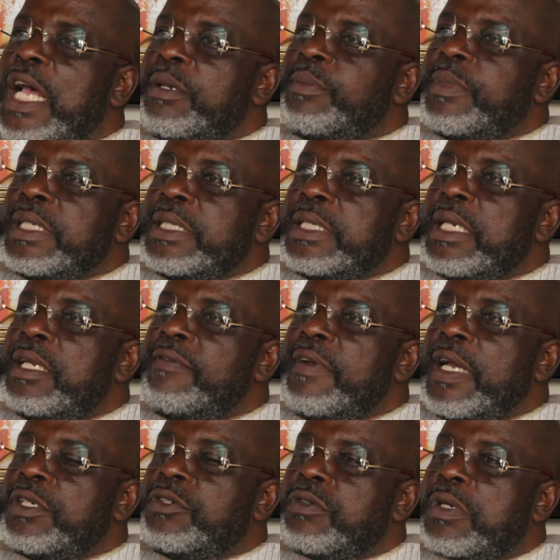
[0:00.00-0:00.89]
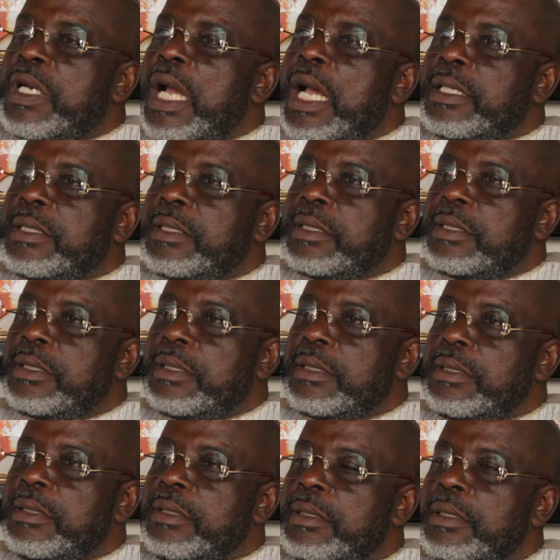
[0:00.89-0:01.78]
had been delivered to CAS,
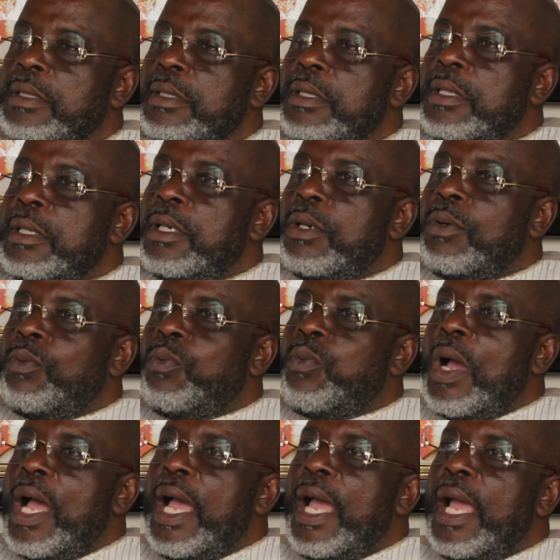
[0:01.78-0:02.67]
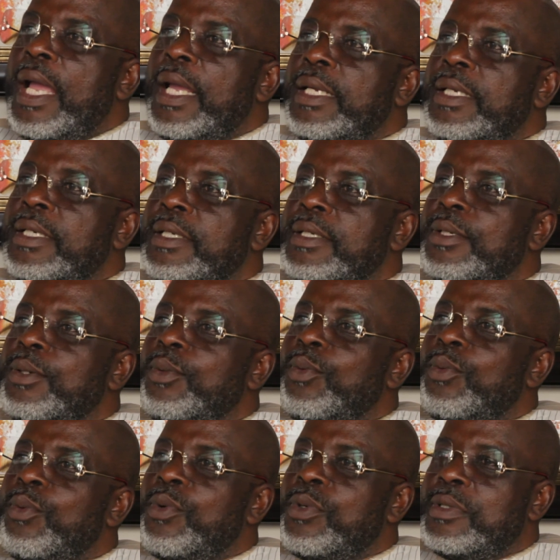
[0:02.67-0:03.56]
why
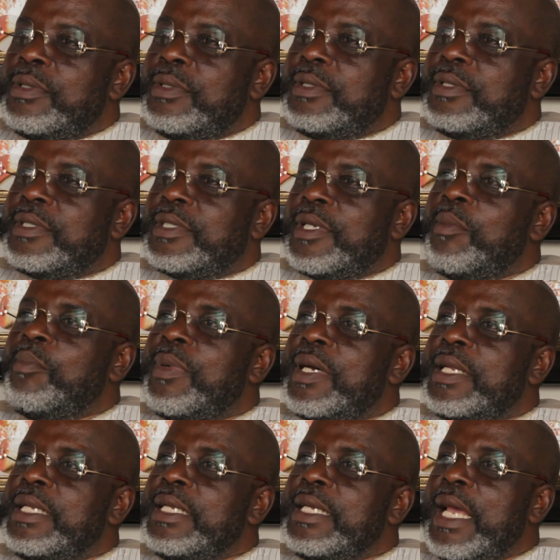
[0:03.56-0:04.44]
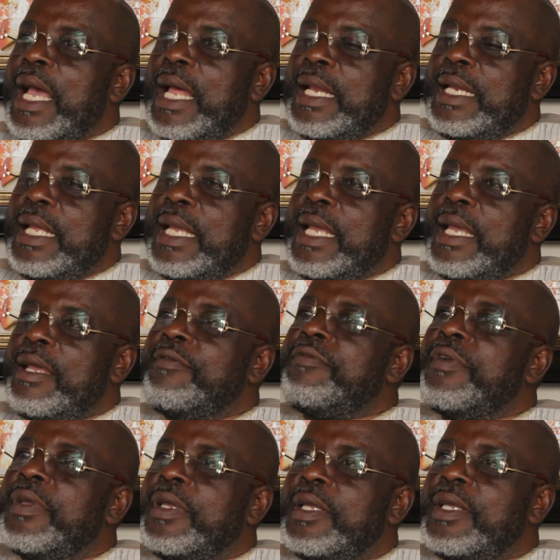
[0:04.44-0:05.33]
would somebody at the
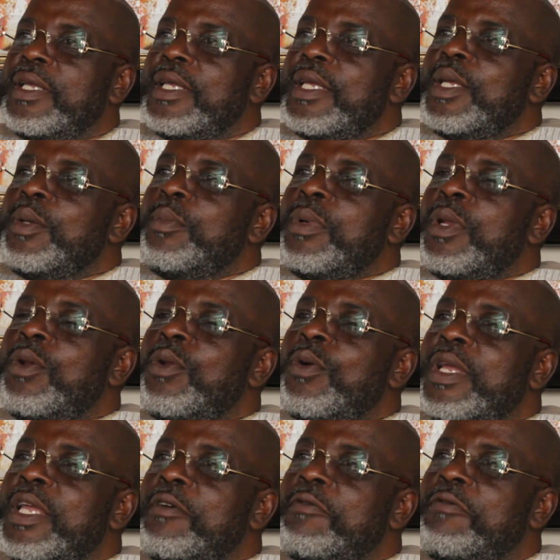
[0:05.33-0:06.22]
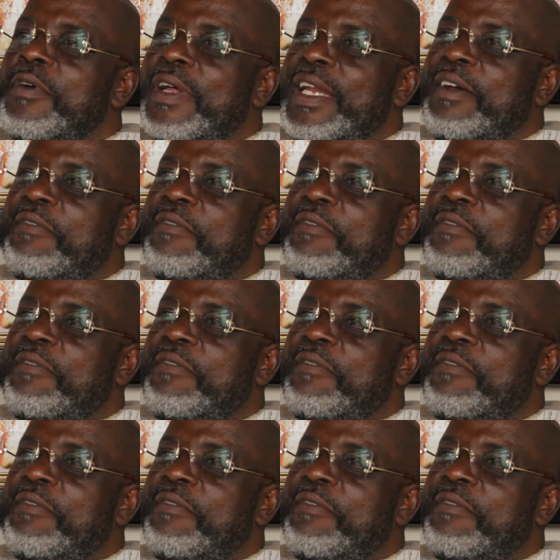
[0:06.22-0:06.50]
FA be looking for